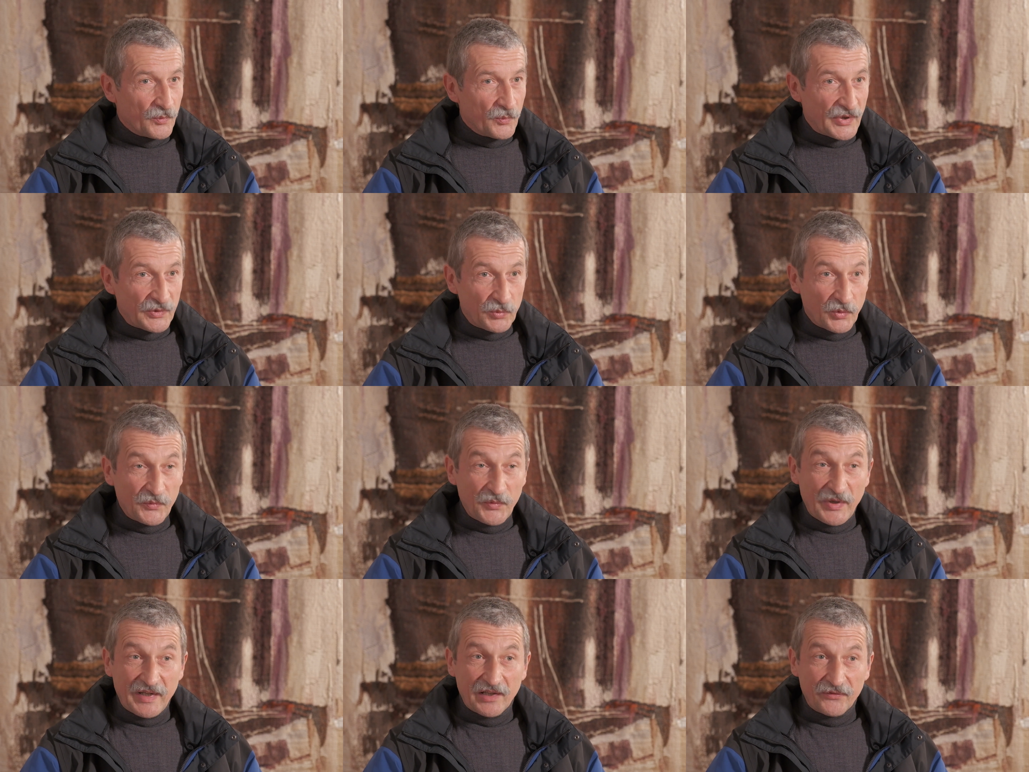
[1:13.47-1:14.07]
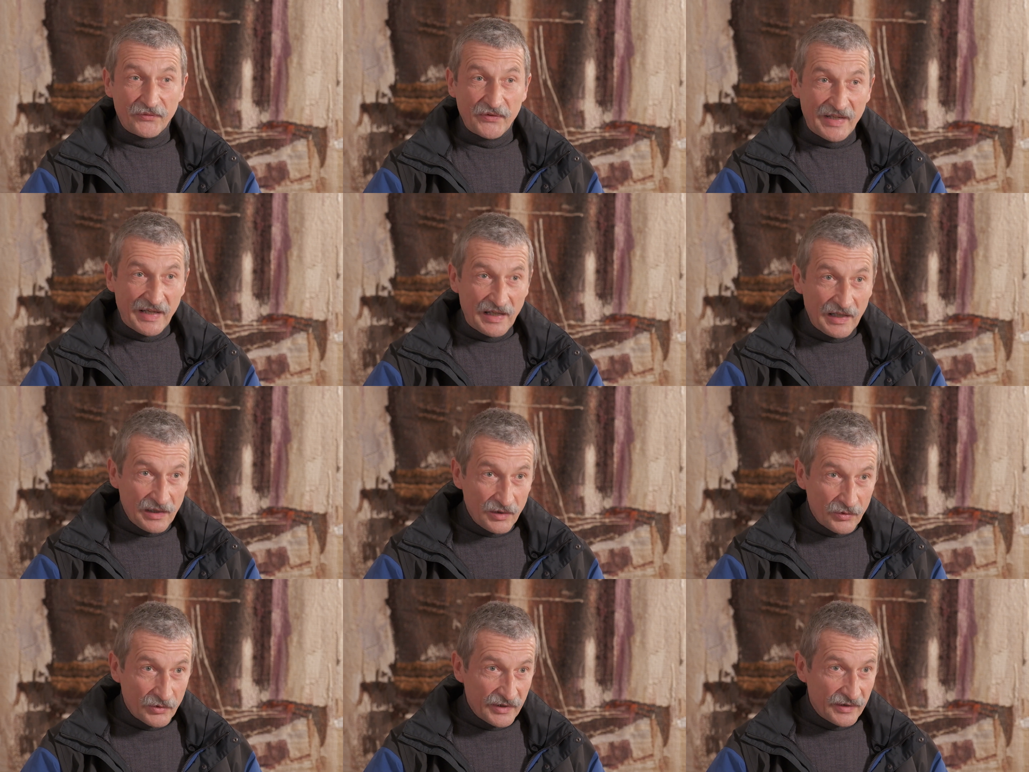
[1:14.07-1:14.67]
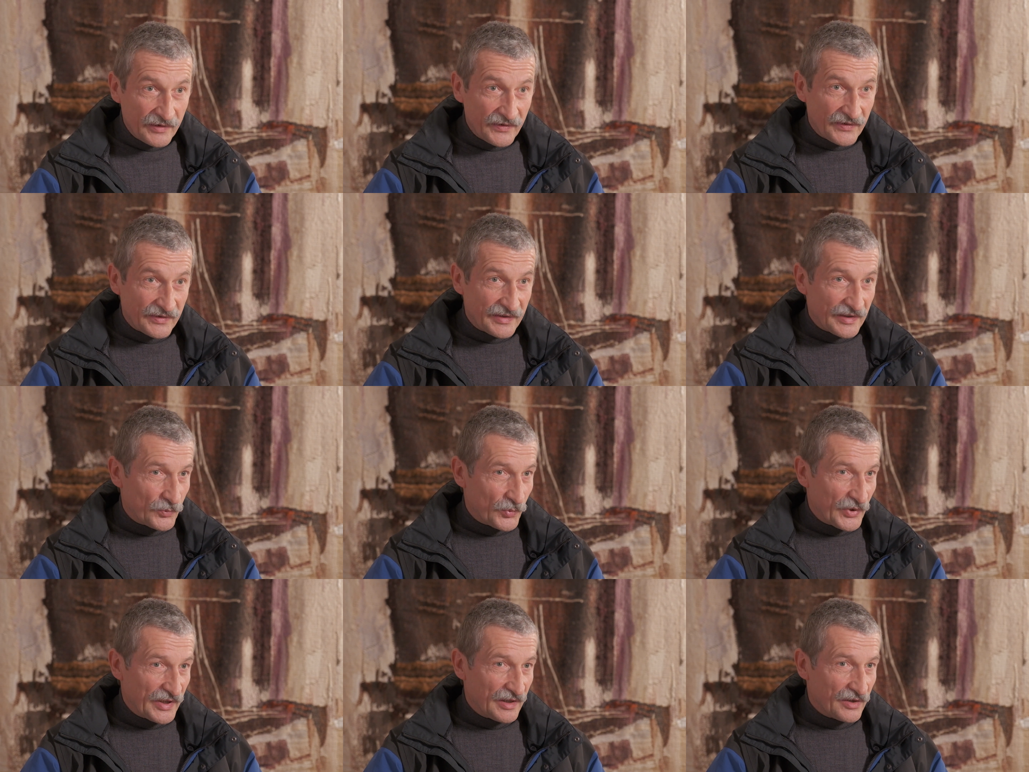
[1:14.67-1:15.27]
But what we have now is
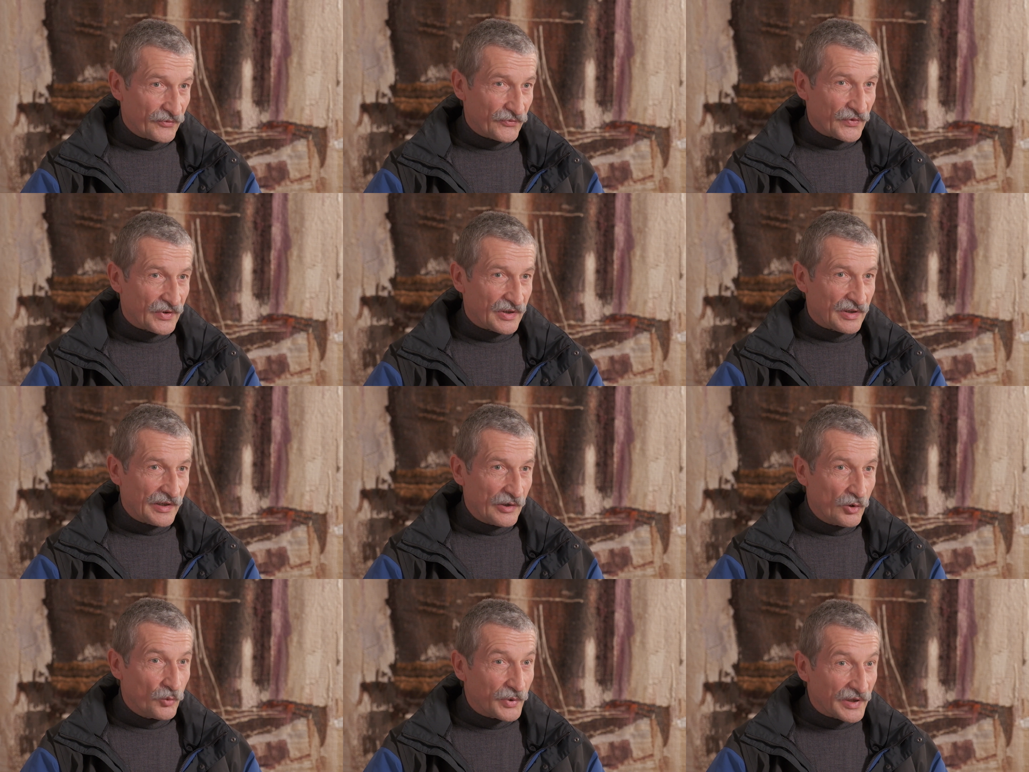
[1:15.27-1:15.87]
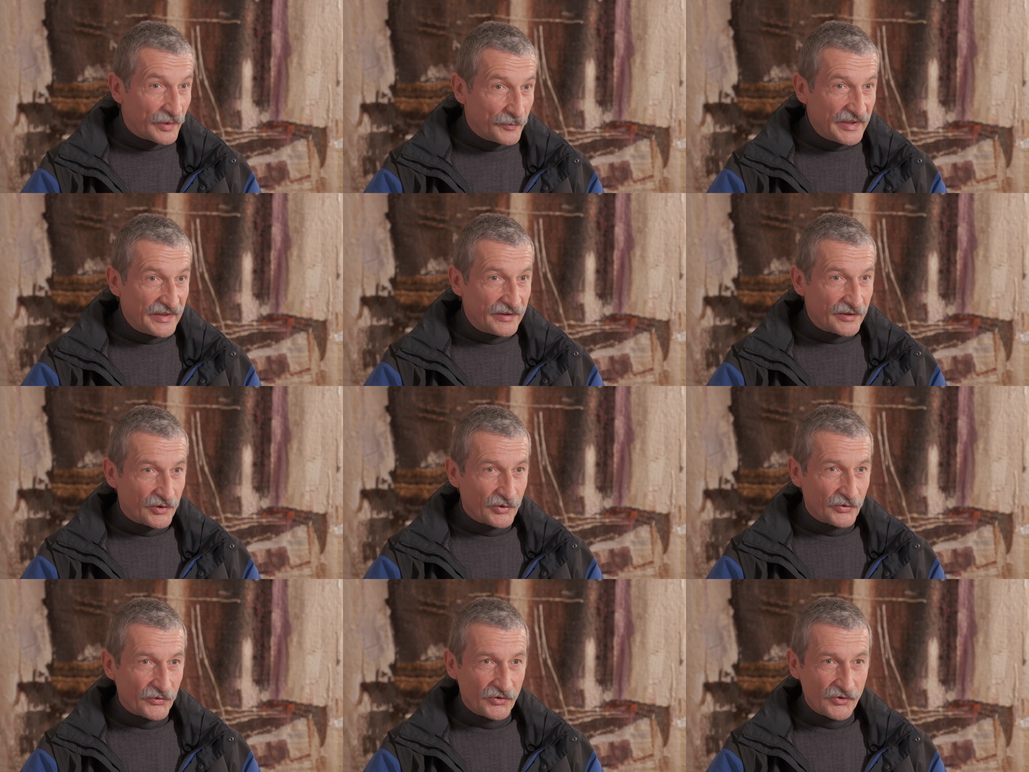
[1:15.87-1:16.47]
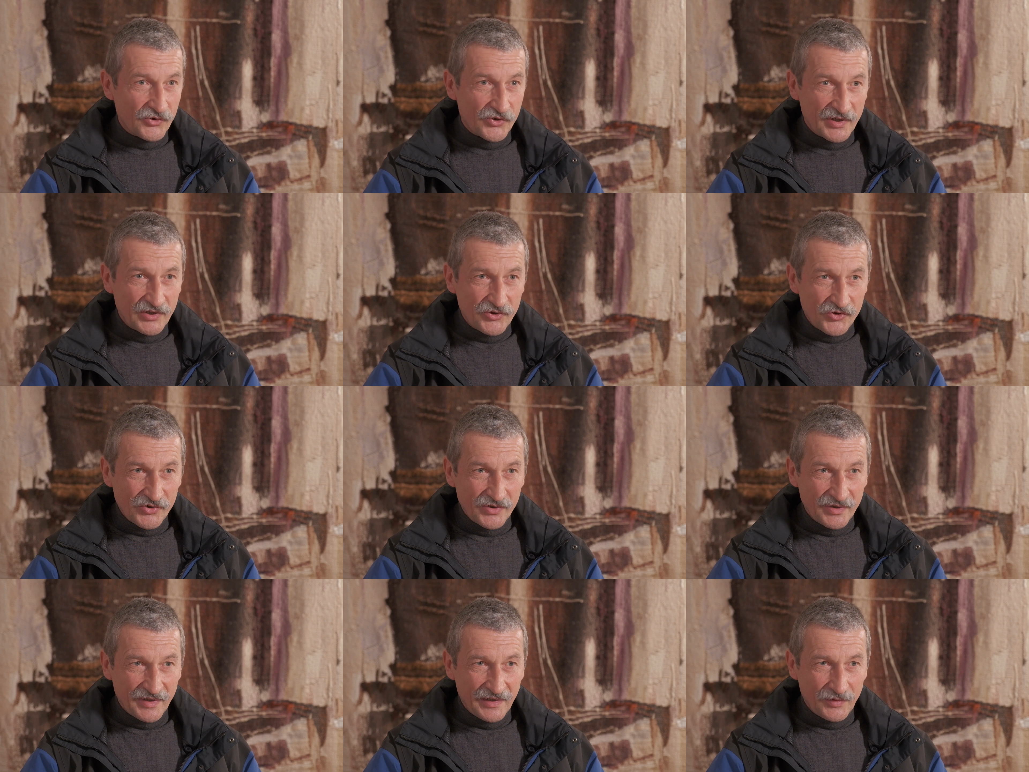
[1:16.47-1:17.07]
that we have global media
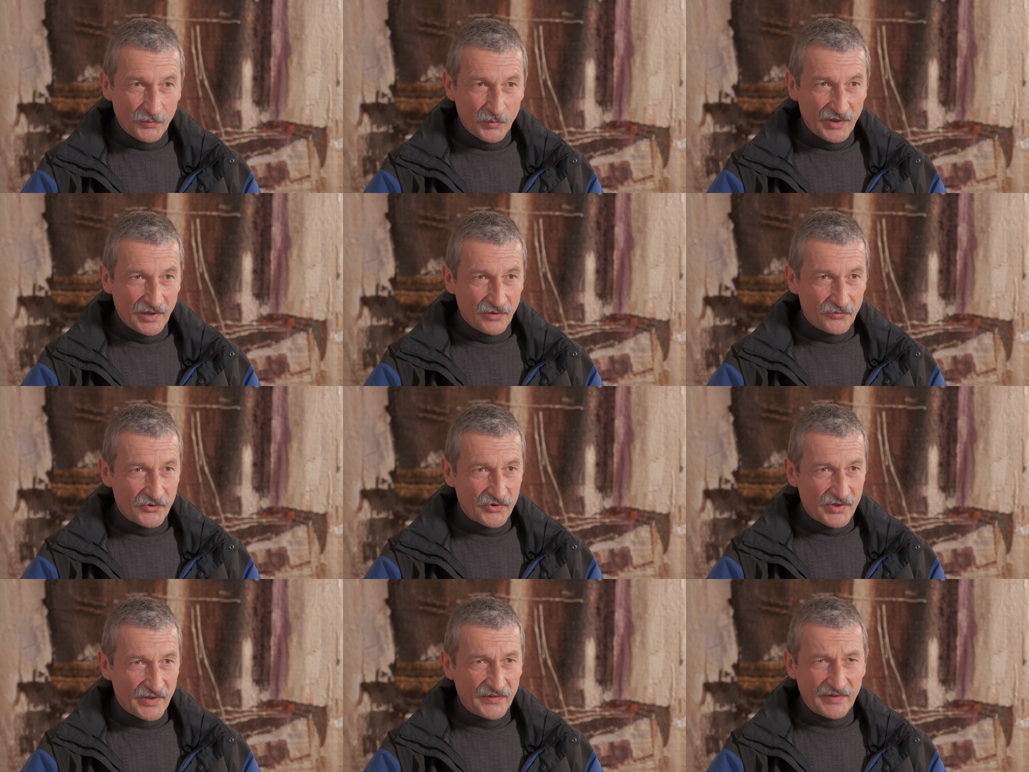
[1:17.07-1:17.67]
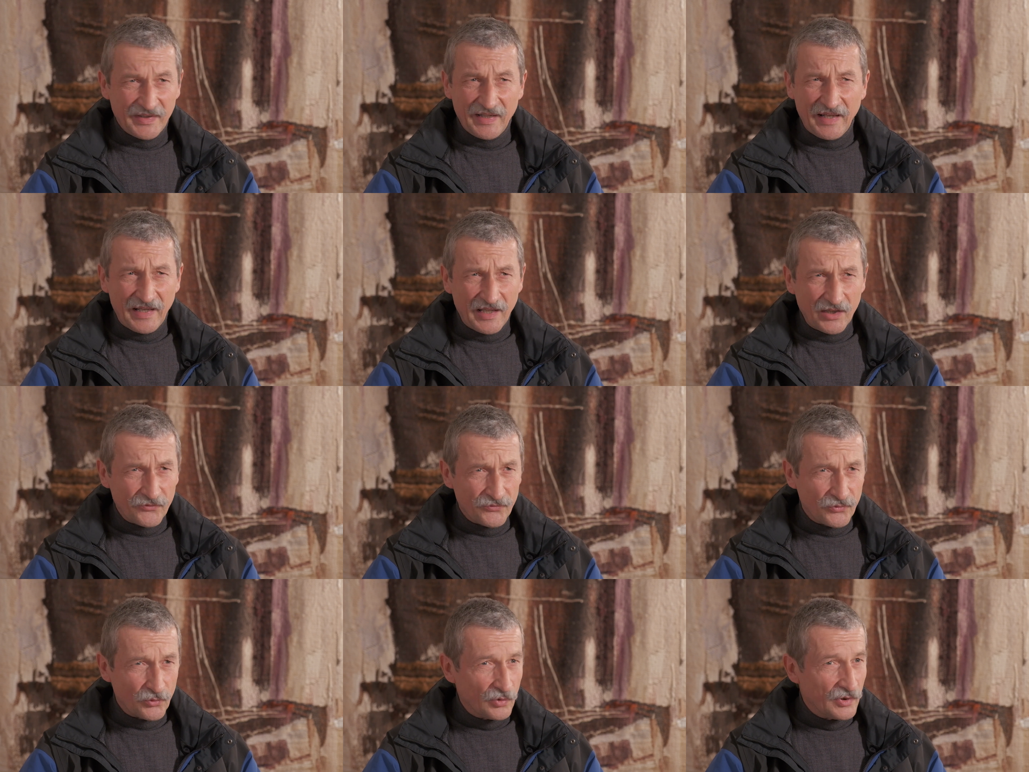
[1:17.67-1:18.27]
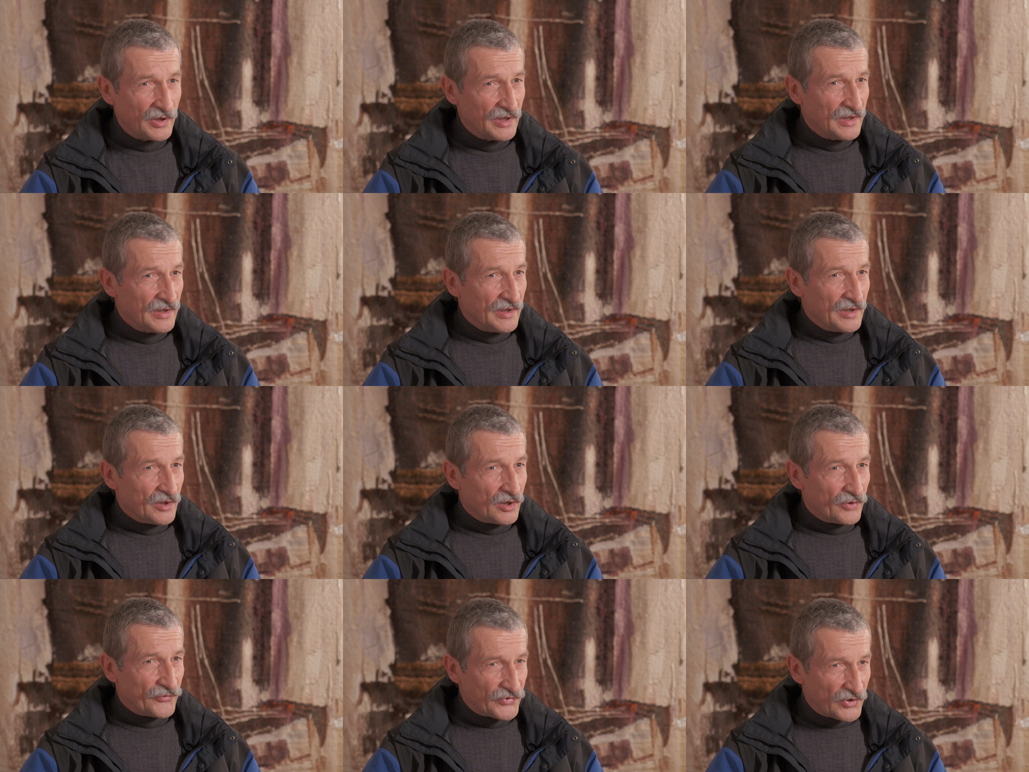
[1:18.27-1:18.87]
concentration and we have just a handful
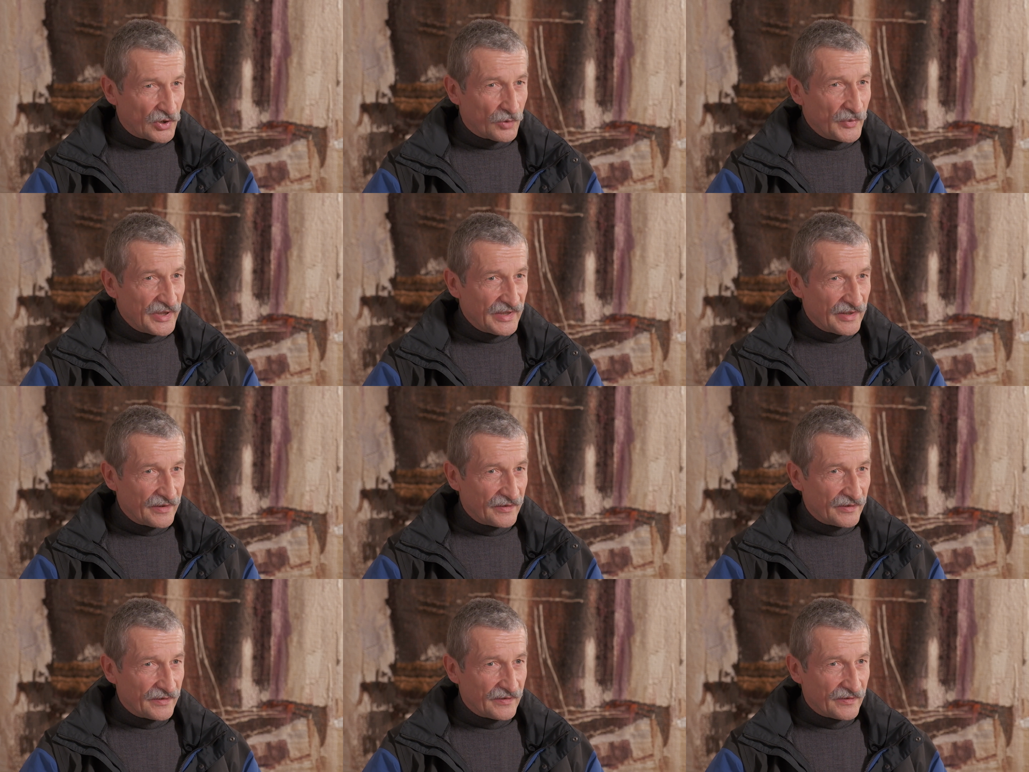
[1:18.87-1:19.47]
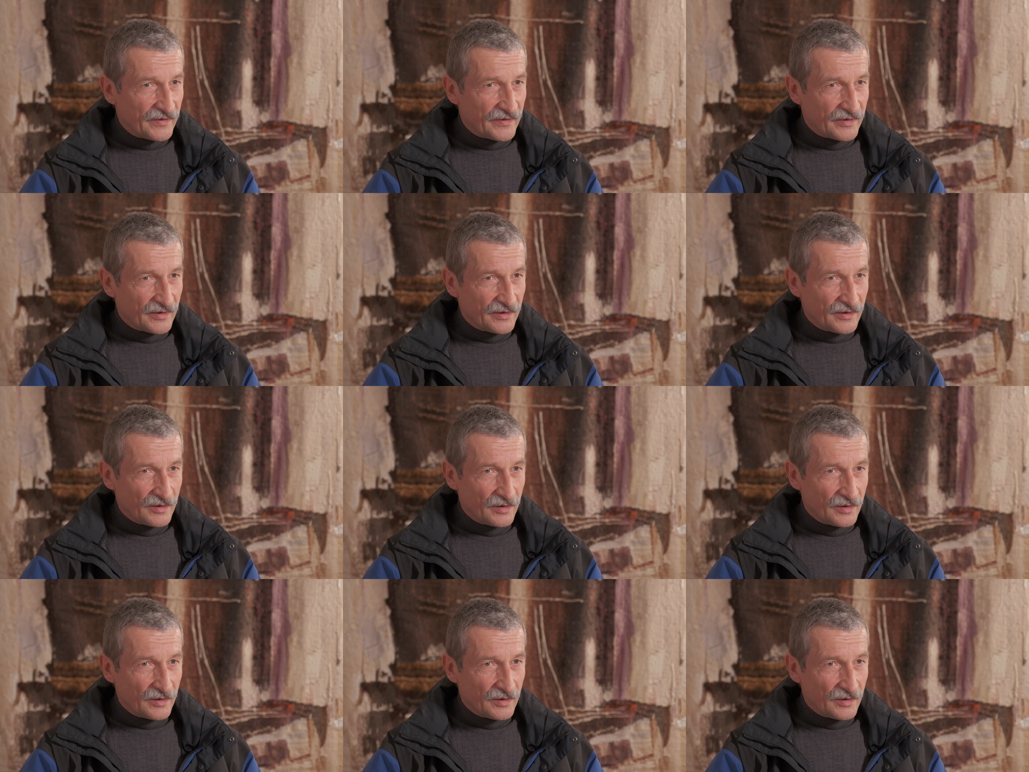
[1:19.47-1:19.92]
of dominant